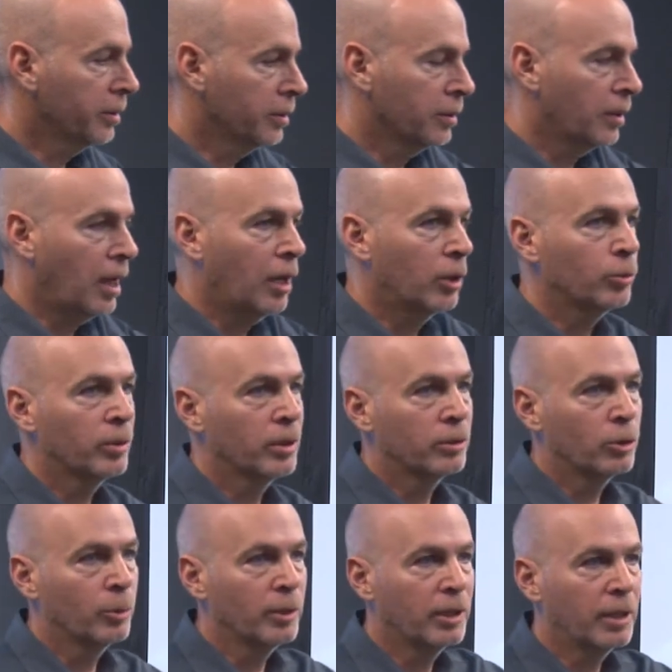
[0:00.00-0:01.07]
and hardware
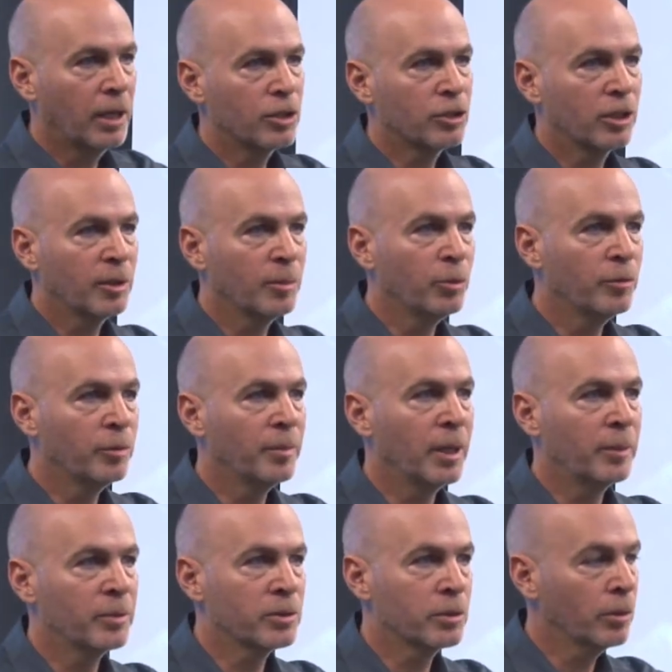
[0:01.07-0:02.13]
and communication and moving
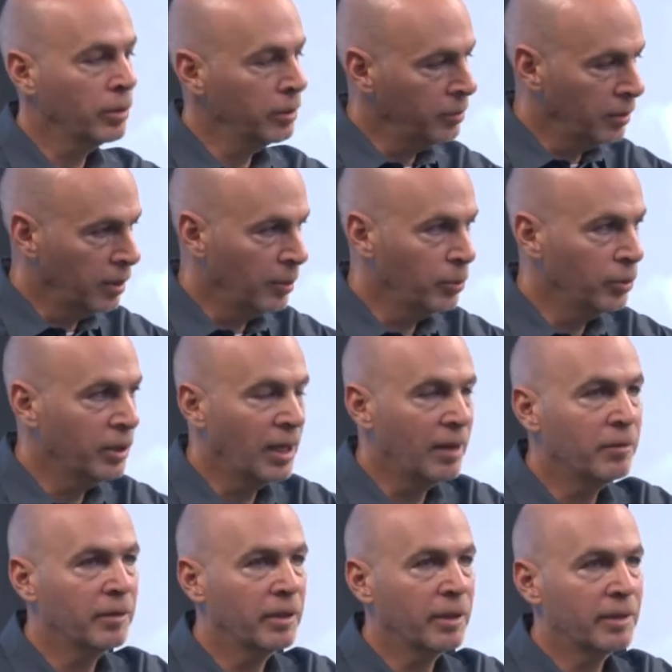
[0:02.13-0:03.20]
map and so on. I'm putting
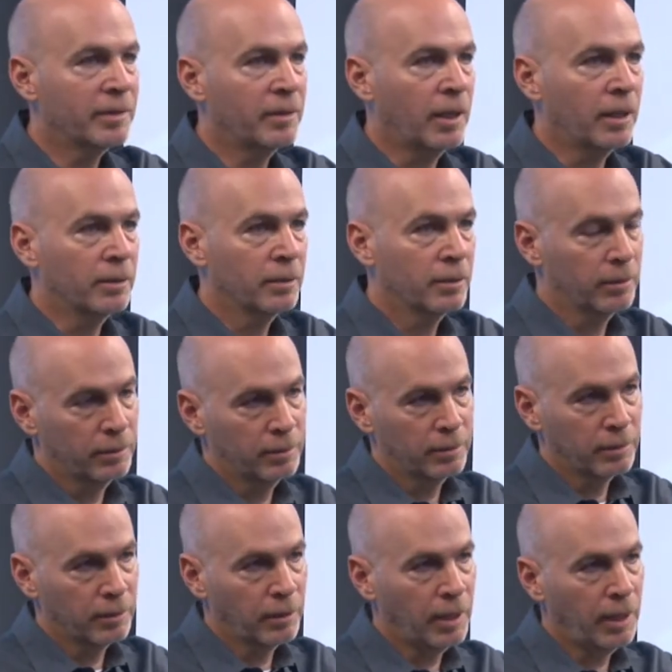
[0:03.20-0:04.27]
everything aside.
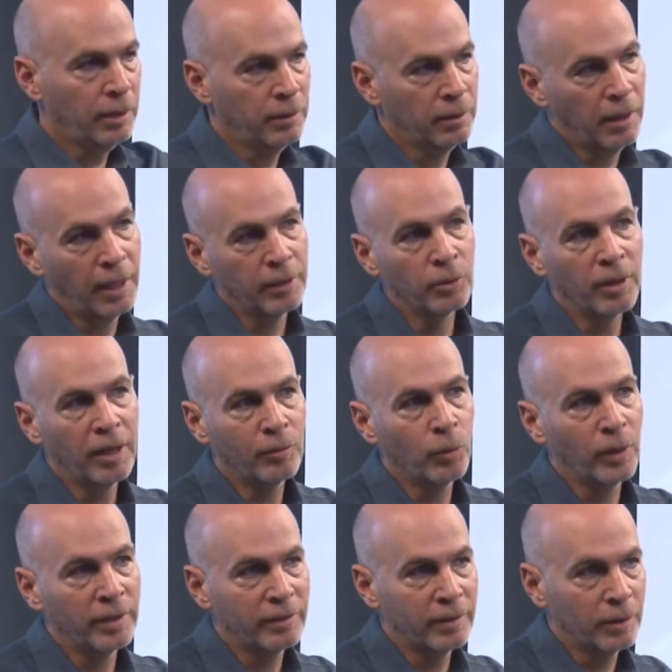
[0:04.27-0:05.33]
Okay, I don't have
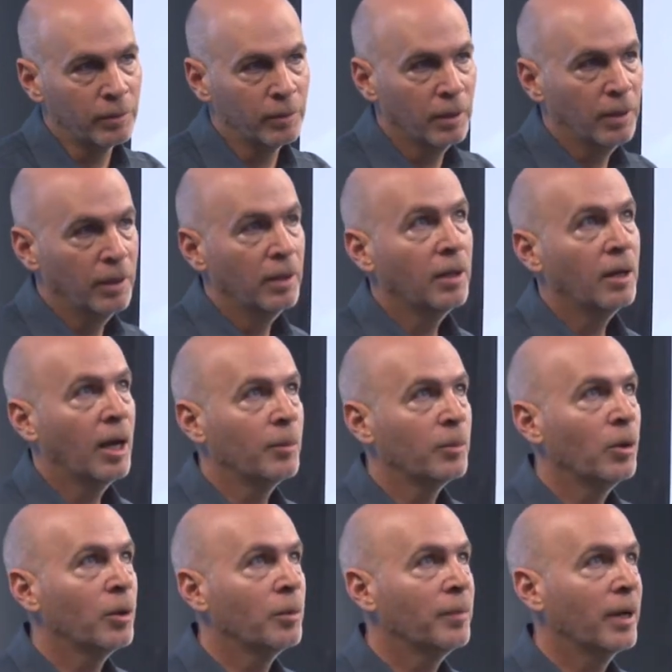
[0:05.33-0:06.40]
Waze now. I'm
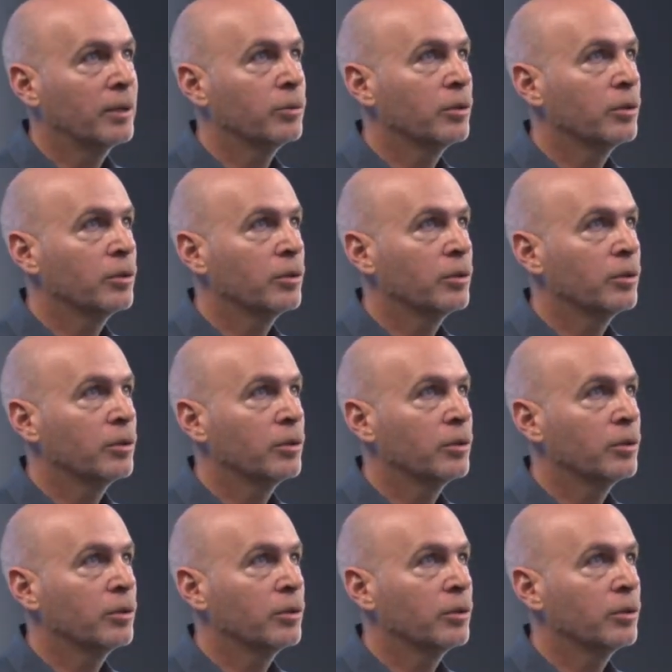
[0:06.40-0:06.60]
going back